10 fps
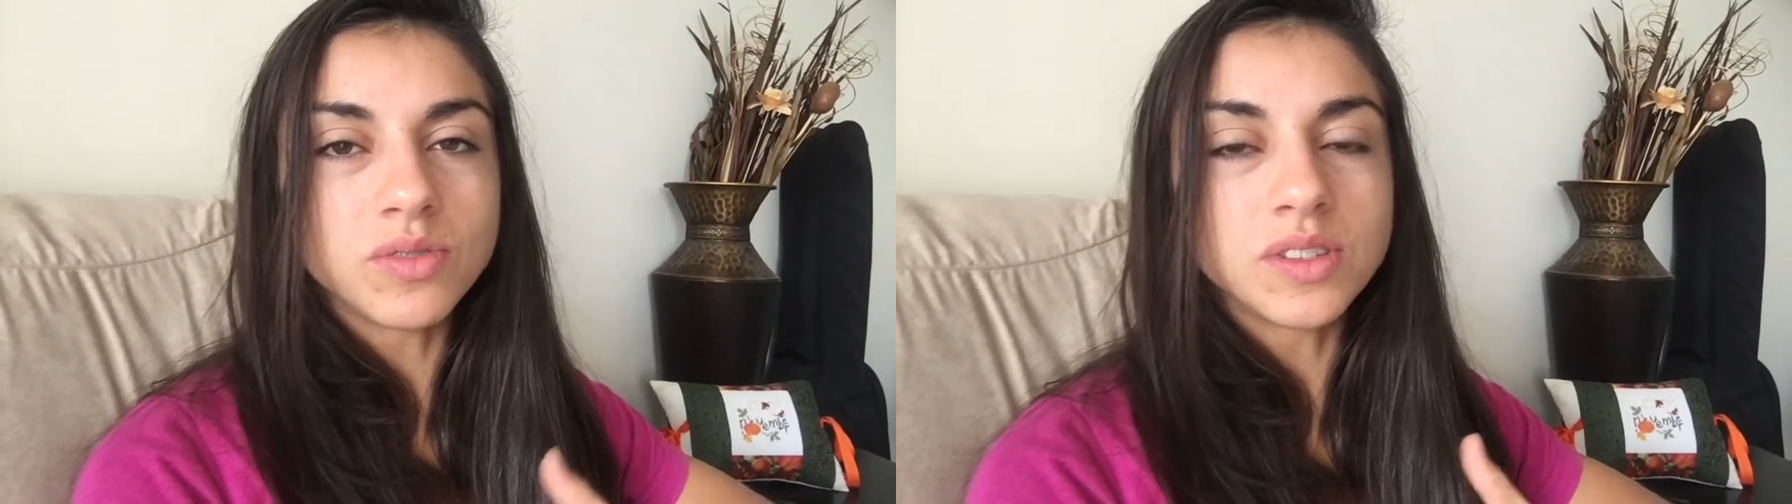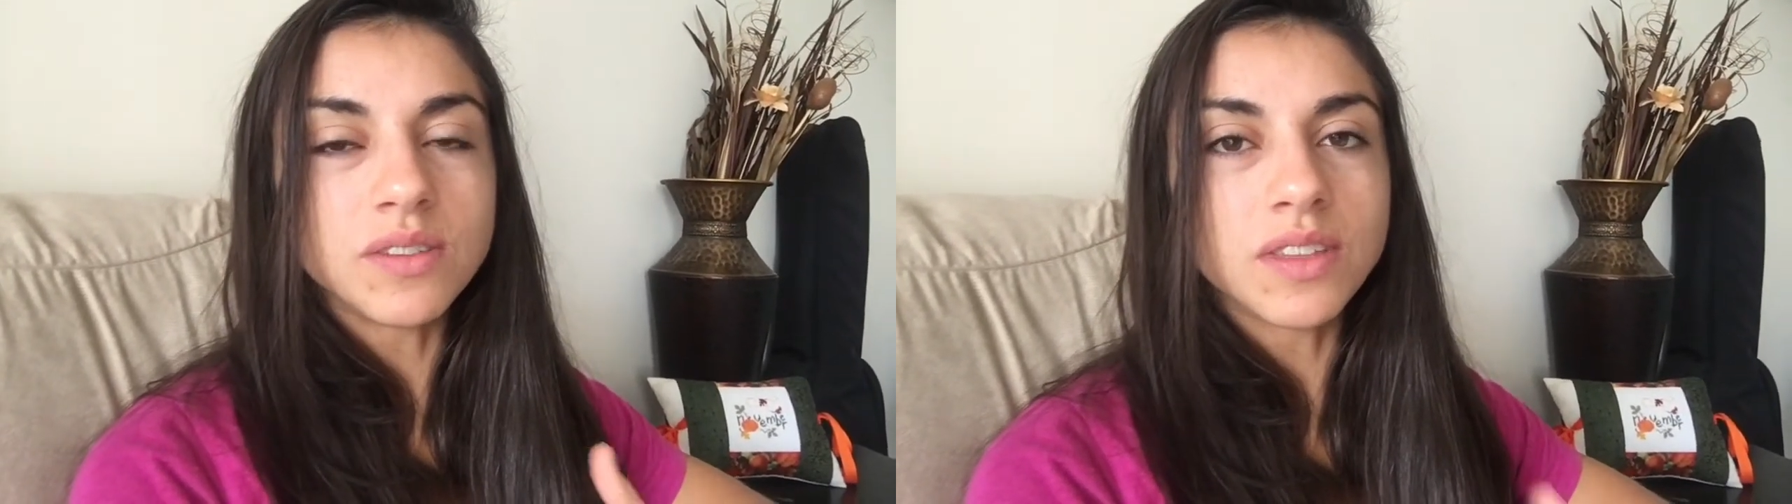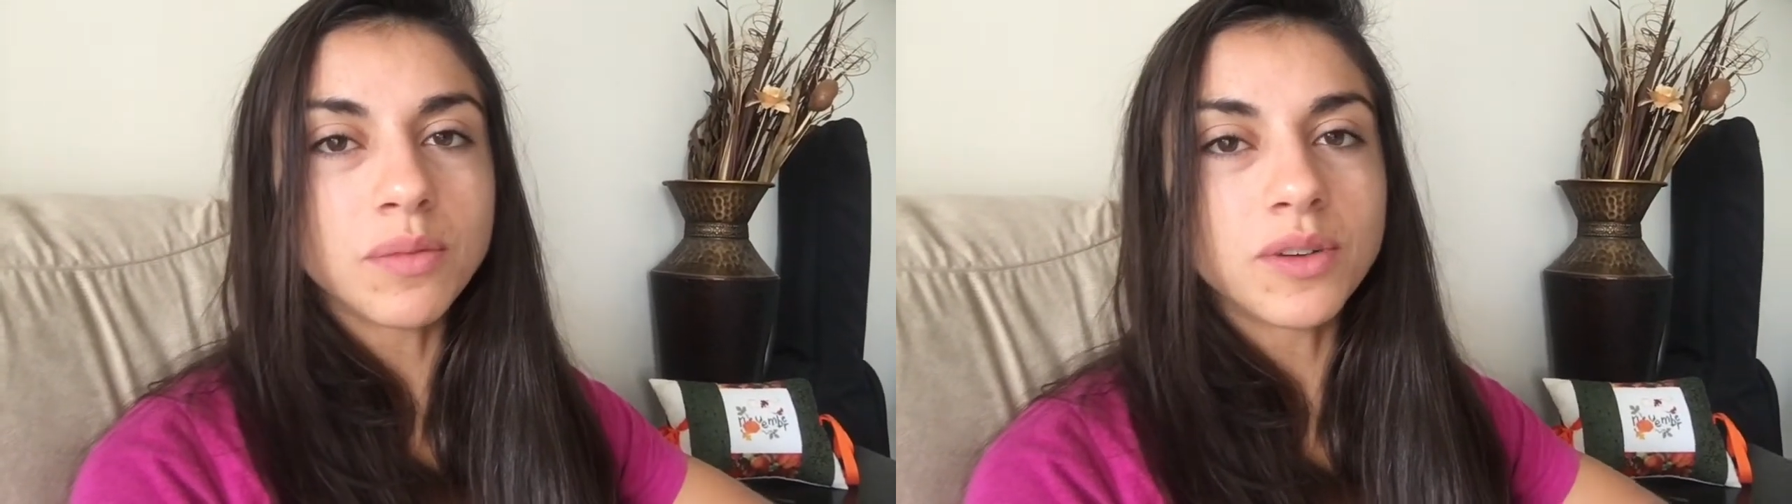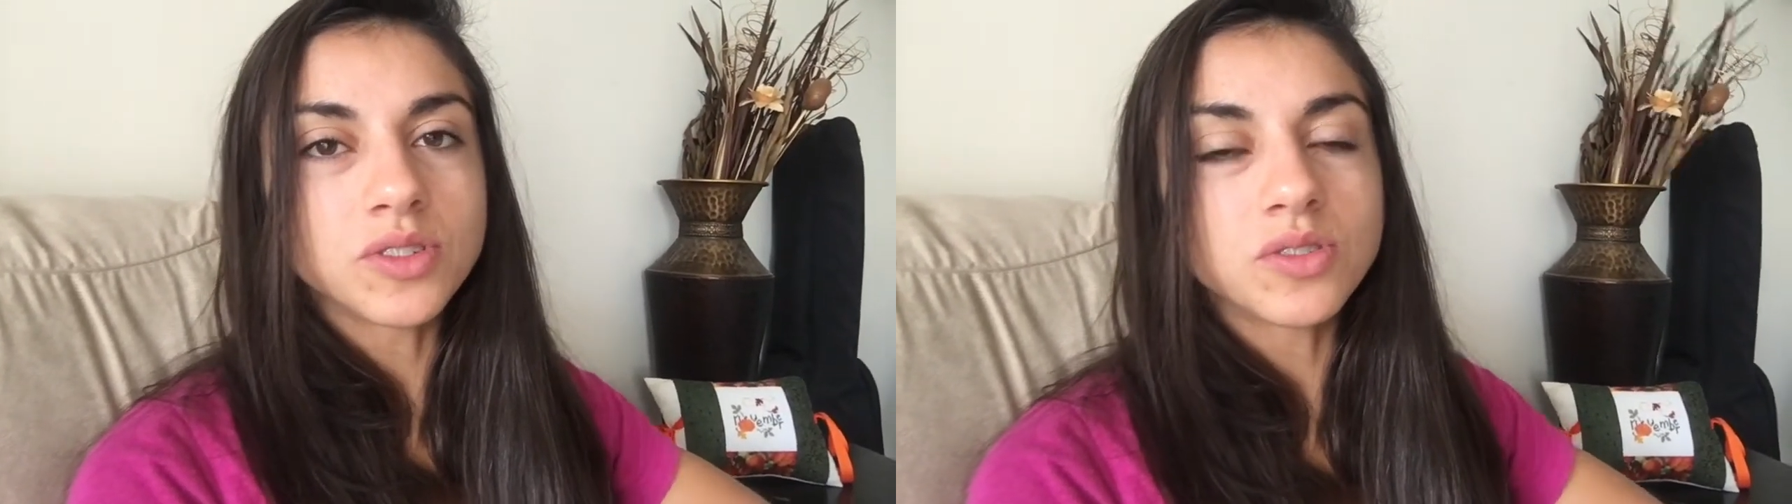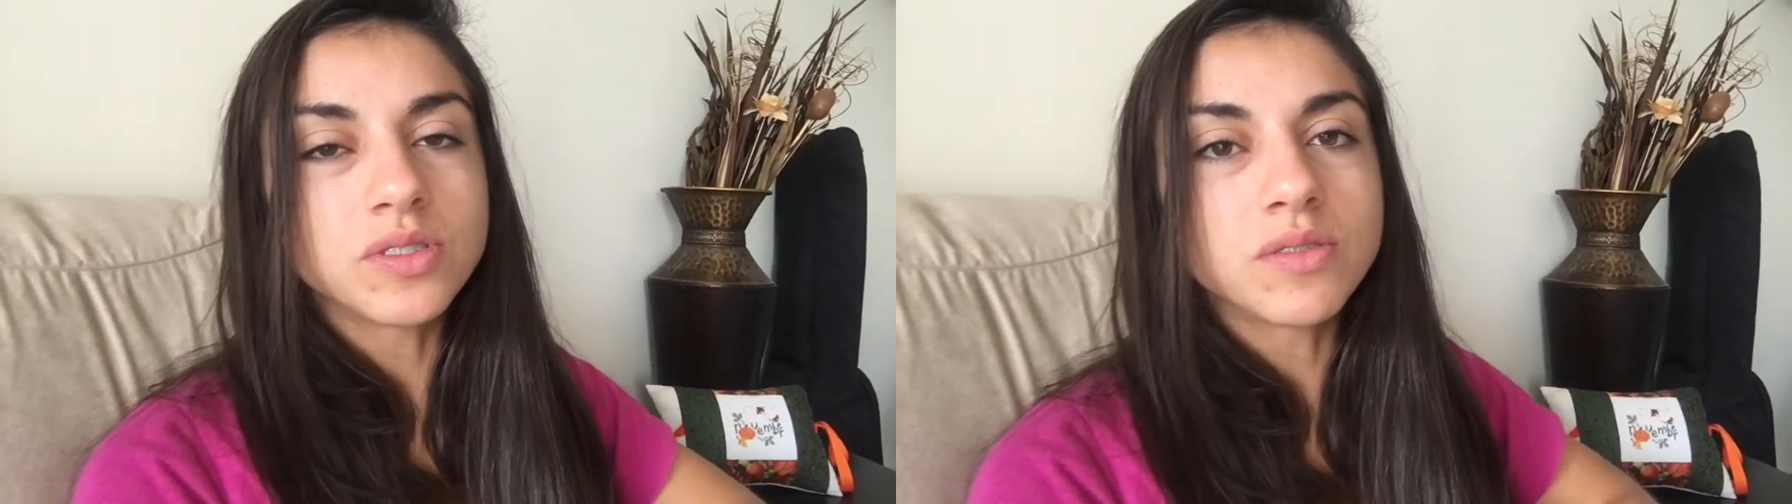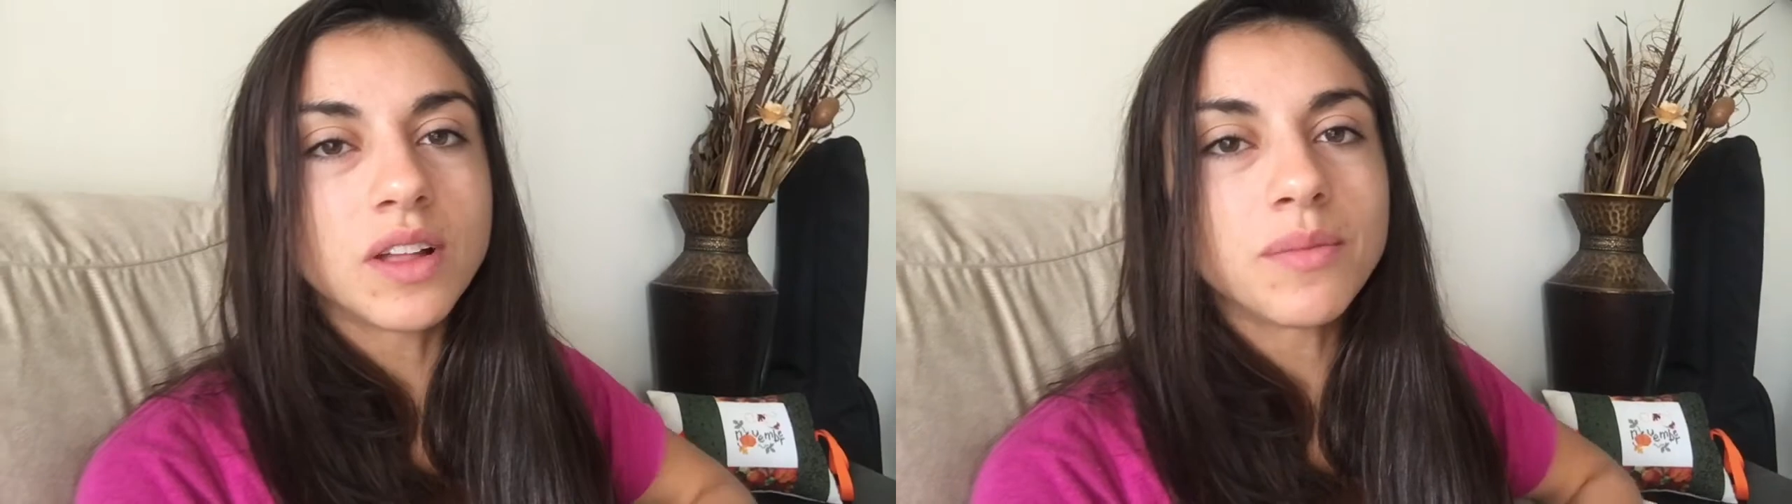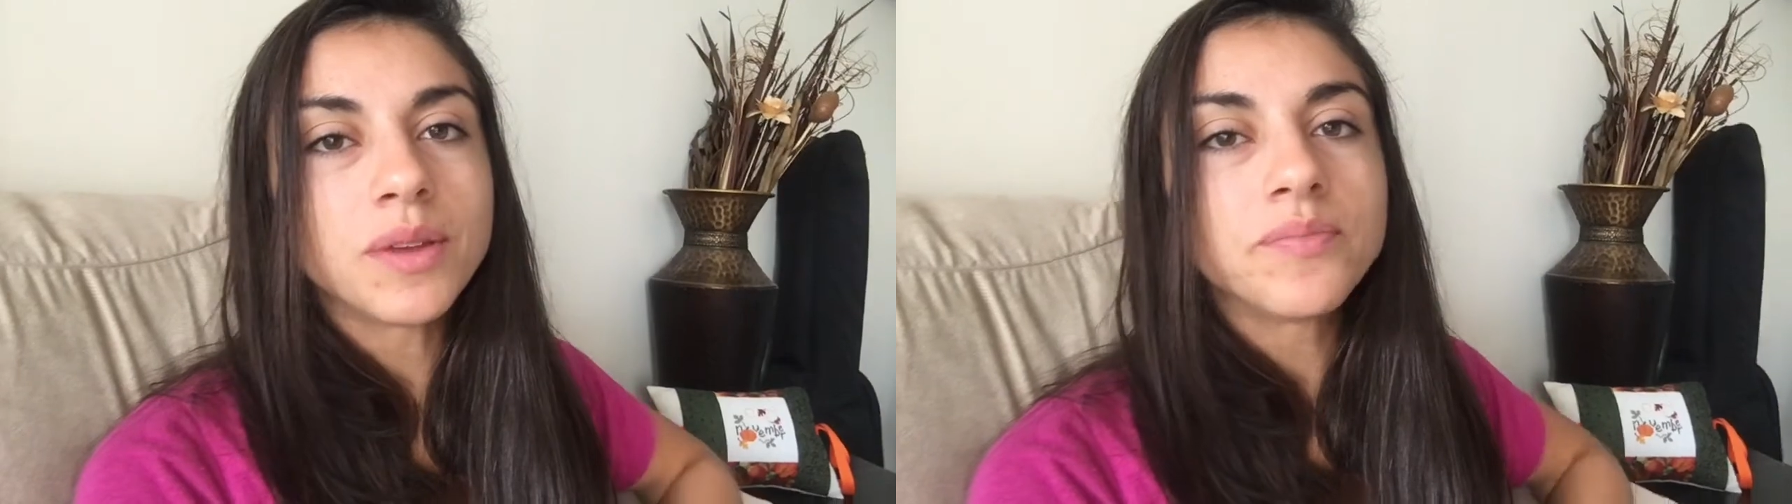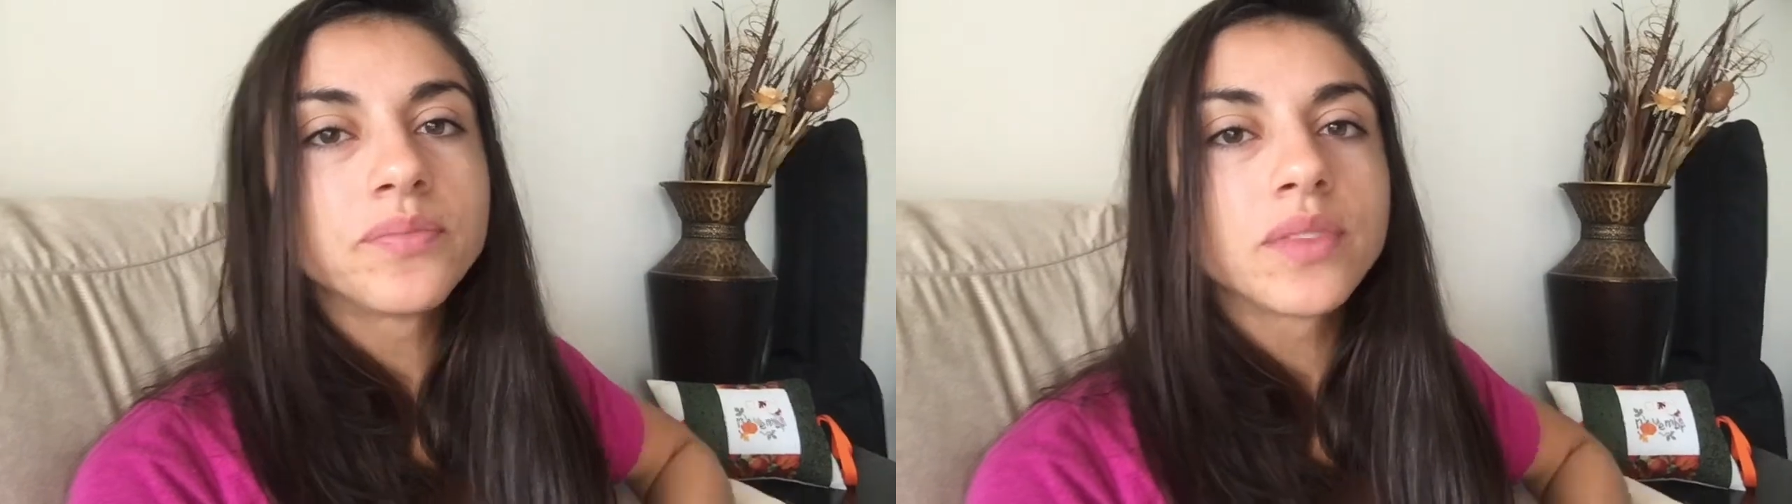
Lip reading: receive that personal development.